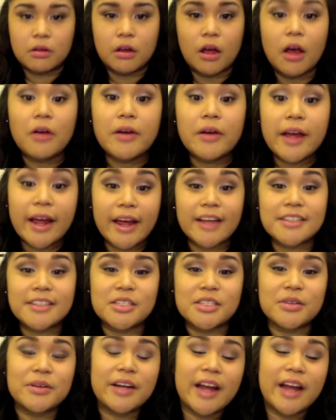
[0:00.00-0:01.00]
Okay,
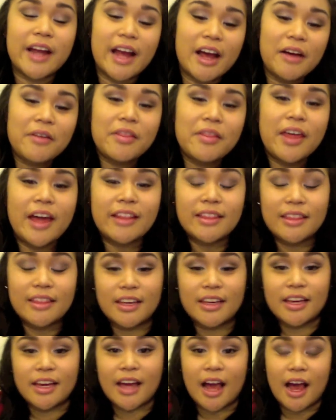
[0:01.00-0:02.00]
so now that
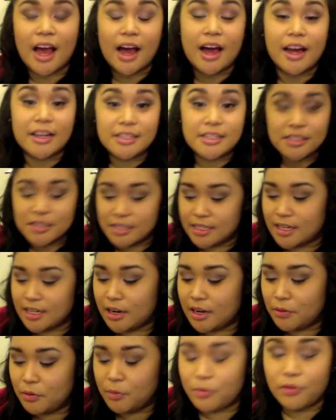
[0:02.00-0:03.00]
the eyes are
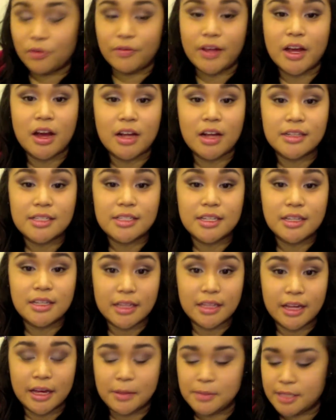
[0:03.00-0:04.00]
done, we're moving on to
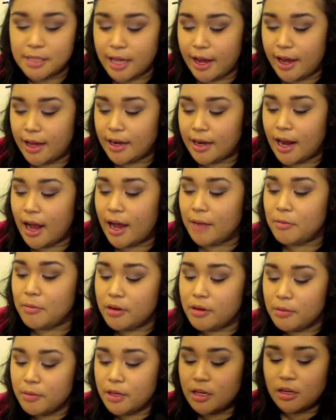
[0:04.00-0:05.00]
lips, and I'm
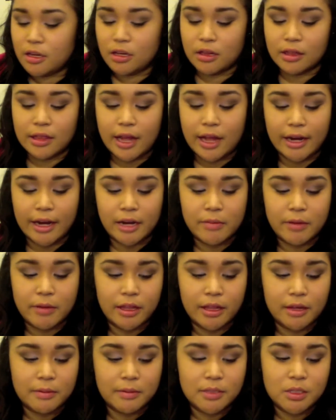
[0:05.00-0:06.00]
going to be lining my
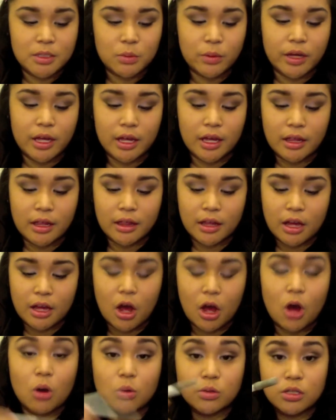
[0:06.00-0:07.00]
lips with
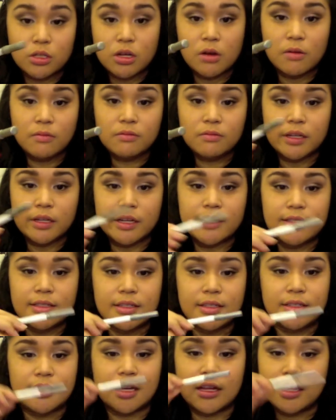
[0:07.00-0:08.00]
Ozone. It's
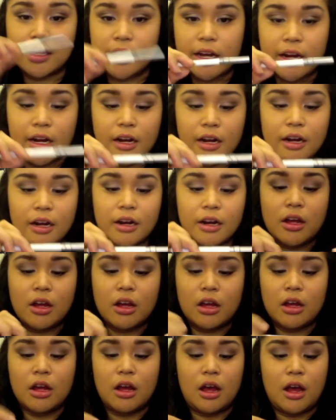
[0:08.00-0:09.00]
this clear
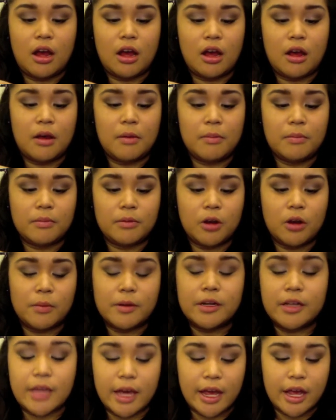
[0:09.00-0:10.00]

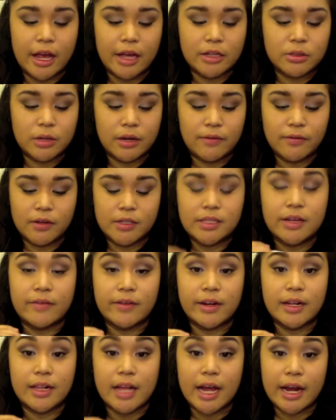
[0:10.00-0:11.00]
Urban Decay
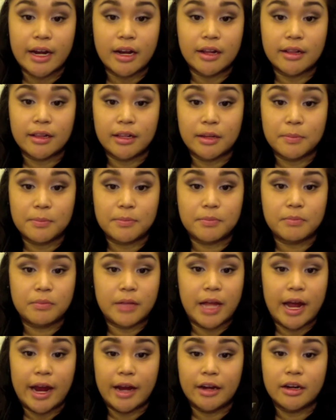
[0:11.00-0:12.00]
24/7 Glide On Lip
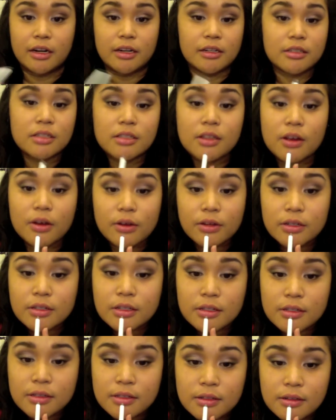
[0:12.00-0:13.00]
Liner. So you
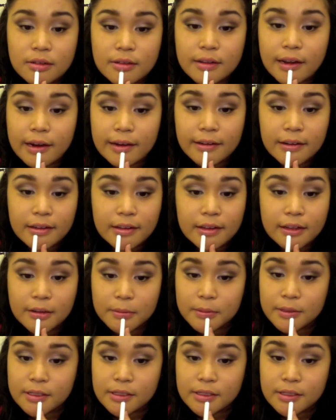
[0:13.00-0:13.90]
just line your lips.